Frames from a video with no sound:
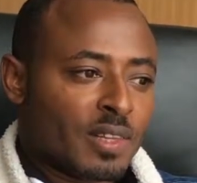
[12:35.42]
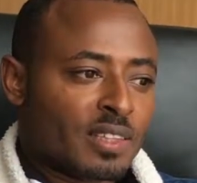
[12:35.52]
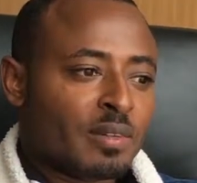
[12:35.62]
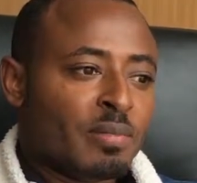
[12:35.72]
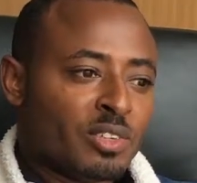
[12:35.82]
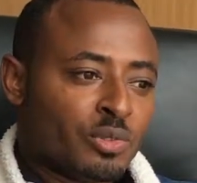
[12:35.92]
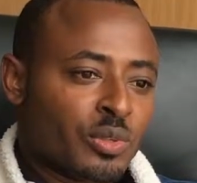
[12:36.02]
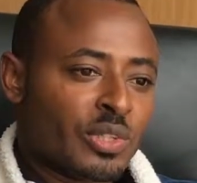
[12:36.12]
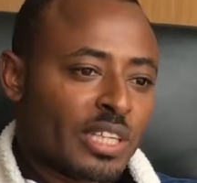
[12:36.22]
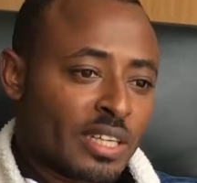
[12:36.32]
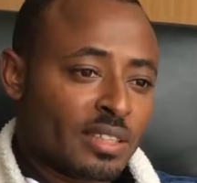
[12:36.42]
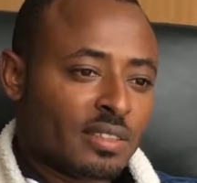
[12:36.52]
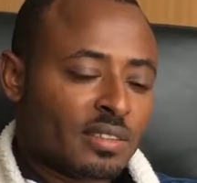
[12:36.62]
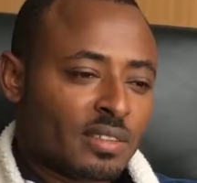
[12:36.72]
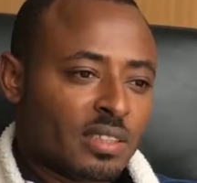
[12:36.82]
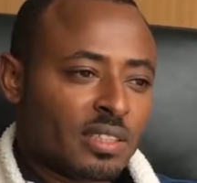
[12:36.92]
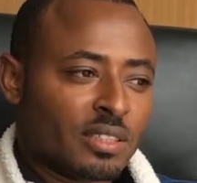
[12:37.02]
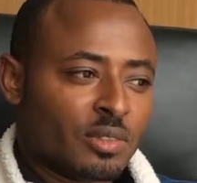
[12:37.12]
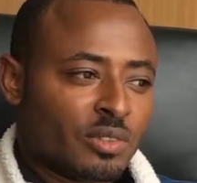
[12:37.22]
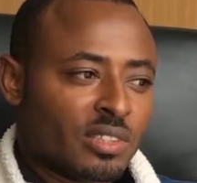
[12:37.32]
the best way we can
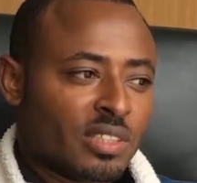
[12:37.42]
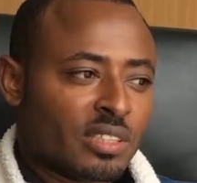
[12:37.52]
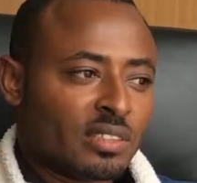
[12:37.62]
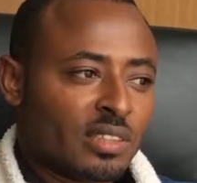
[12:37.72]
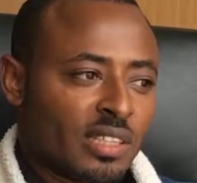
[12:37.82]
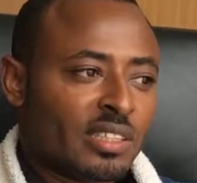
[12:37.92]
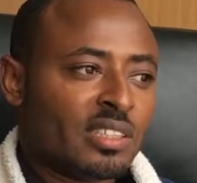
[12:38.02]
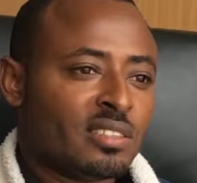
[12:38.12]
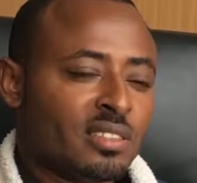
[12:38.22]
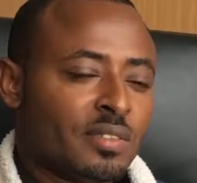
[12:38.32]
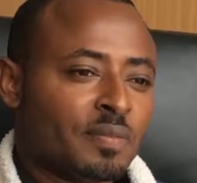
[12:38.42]
to see that at least